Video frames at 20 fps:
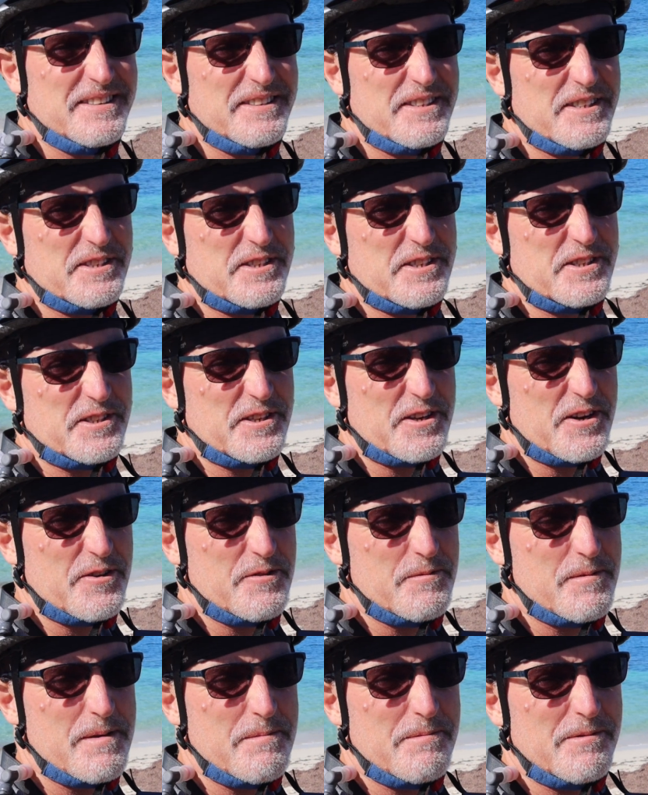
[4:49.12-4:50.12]
Just as I
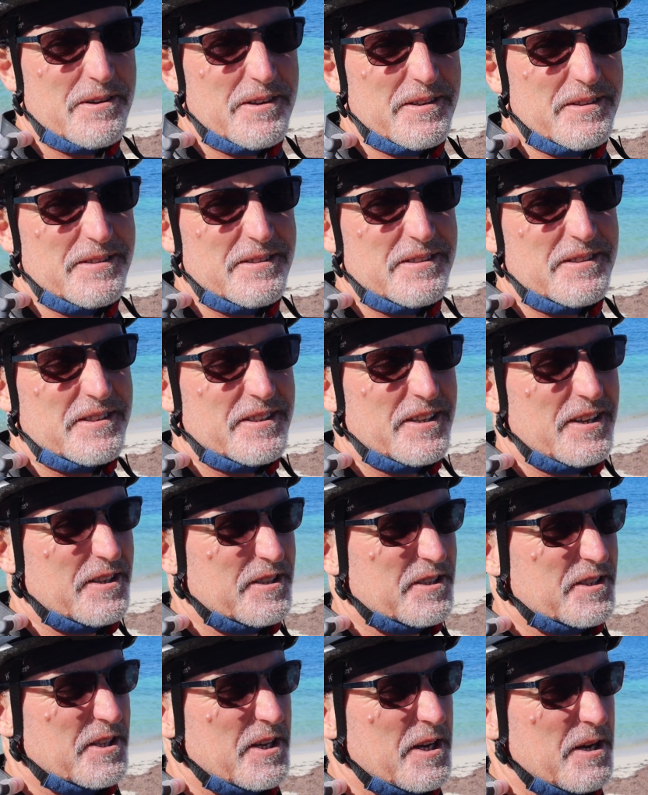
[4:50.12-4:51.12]
remember it. So
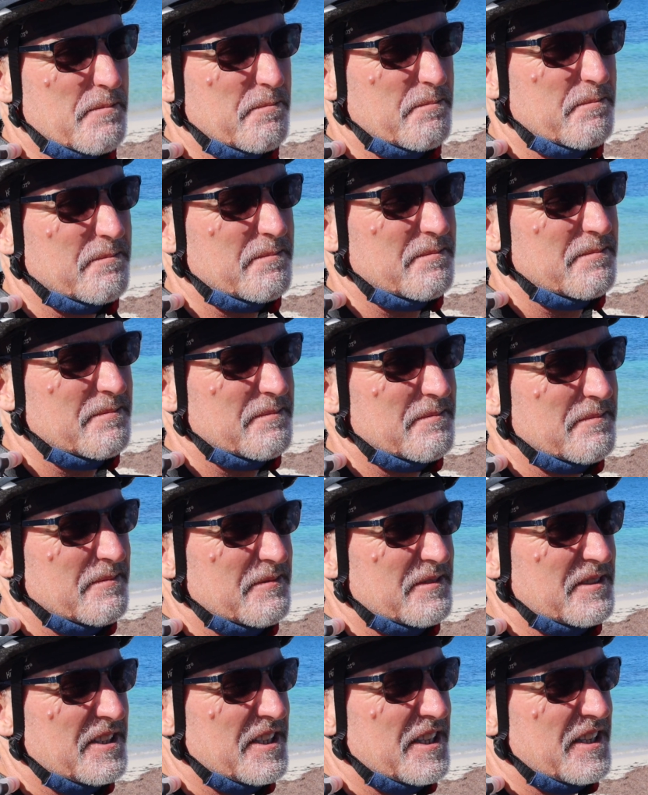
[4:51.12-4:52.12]
some
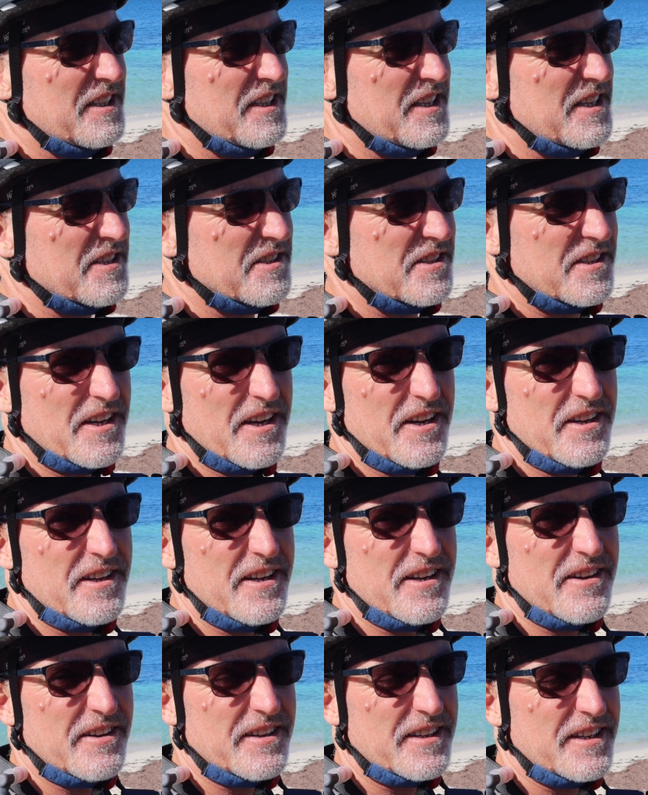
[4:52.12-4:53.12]
10 years ago
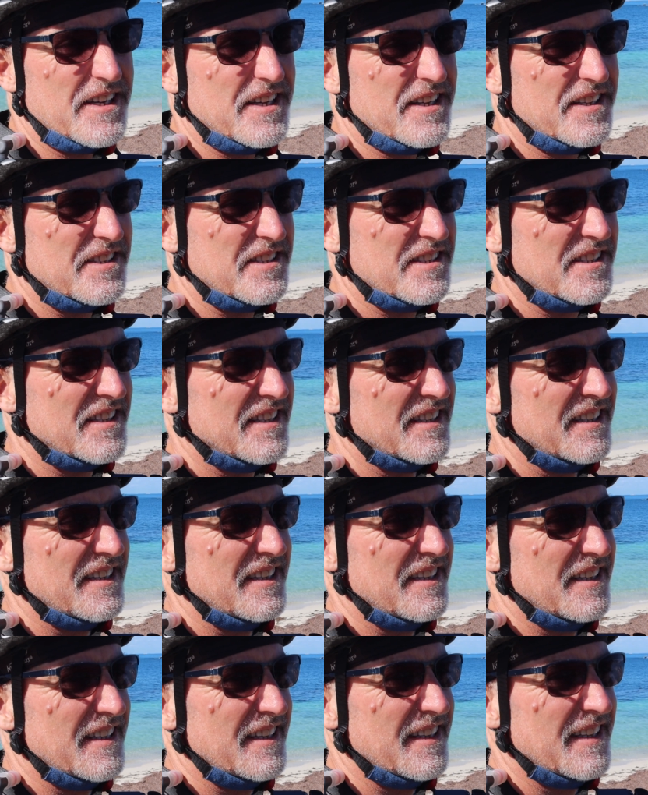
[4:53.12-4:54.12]
now, I guess,
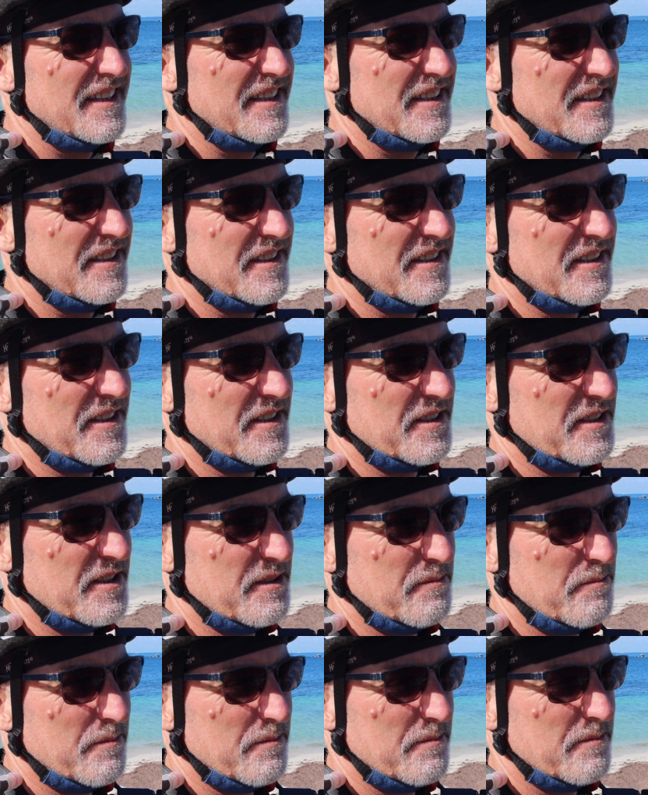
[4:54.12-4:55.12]
I
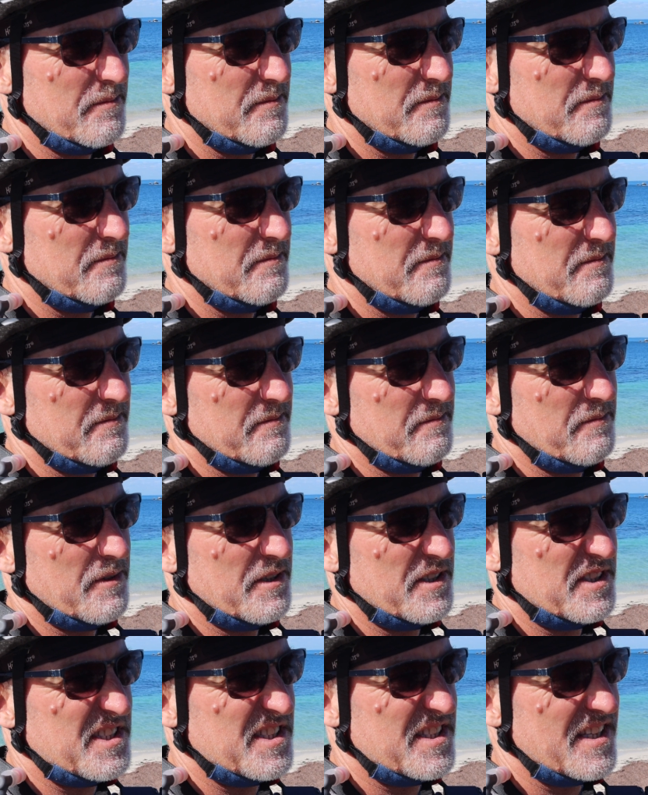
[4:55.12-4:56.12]
did
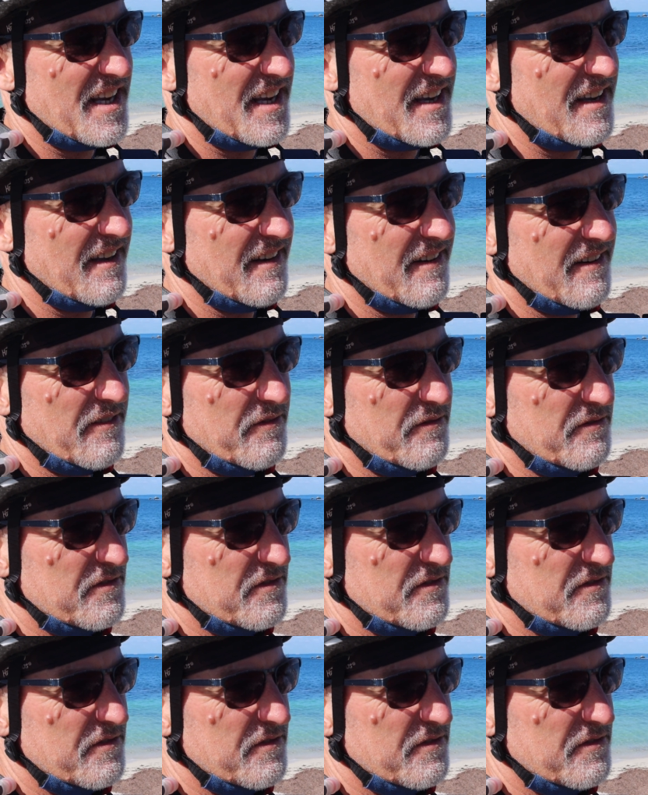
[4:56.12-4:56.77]
my second of